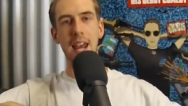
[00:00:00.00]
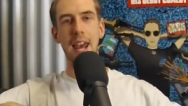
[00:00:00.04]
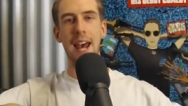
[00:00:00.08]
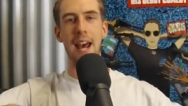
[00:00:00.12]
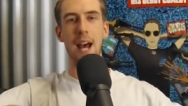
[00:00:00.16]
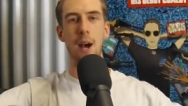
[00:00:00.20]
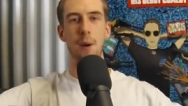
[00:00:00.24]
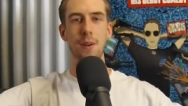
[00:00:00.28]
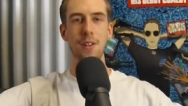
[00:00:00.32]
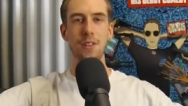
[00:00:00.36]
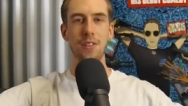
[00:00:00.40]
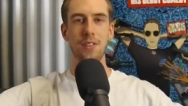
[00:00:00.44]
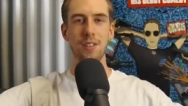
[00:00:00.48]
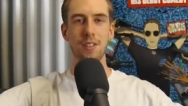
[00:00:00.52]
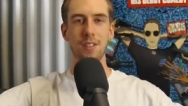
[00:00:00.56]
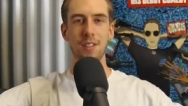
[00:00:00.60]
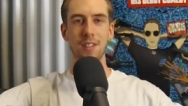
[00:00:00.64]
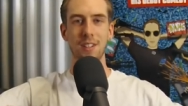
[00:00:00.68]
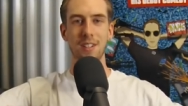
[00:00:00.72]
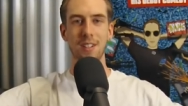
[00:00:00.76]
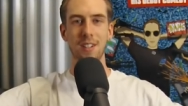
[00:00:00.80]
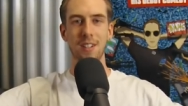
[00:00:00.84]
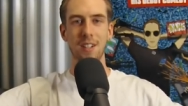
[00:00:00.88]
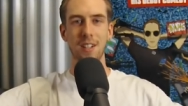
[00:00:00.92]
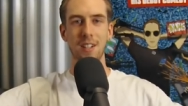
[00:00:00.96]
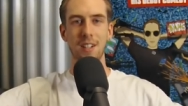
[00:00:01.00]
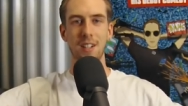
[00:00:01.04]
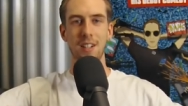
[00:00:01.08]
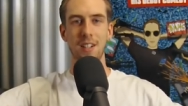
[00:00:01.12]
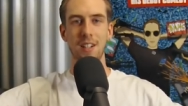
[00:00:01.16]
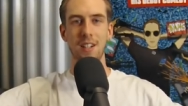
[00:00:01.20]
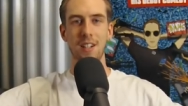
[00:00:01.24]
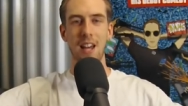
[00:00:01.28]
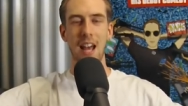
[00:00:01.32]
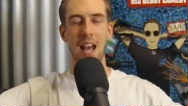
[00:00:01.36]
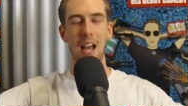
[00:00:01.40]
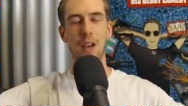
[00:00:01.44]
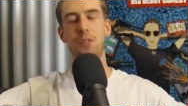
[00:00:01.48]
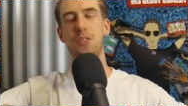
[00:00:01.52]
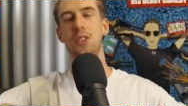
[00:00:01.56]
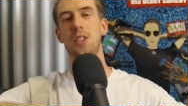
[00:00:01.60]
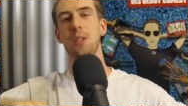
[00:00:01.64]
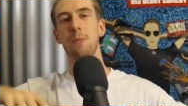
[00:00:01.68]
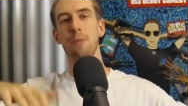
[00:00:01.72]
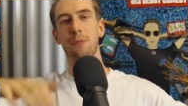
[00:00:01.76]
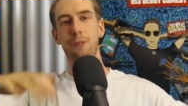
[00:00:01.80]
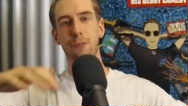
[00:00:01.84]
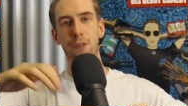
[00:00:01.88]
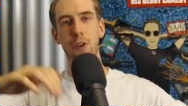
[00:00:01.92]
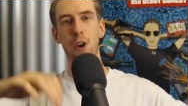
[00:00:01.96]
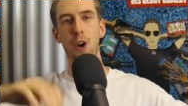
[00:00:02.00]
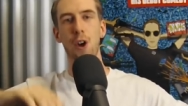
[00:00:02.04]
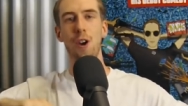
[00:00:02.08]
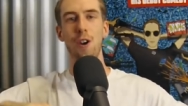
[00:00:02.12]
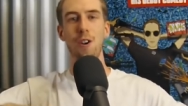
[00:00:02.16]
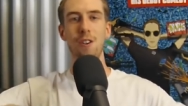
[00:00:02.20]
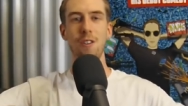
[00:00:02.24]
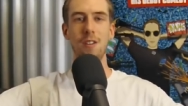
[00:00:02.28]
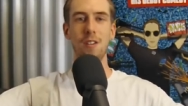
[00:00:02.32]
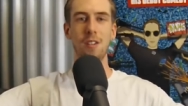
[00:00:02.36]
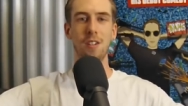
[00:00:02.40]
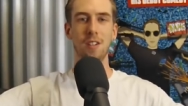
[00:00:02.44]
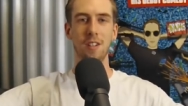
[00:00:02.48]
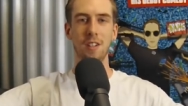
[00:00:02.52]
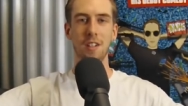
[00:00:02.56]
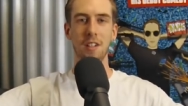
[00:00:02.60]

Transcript: hours, have some food.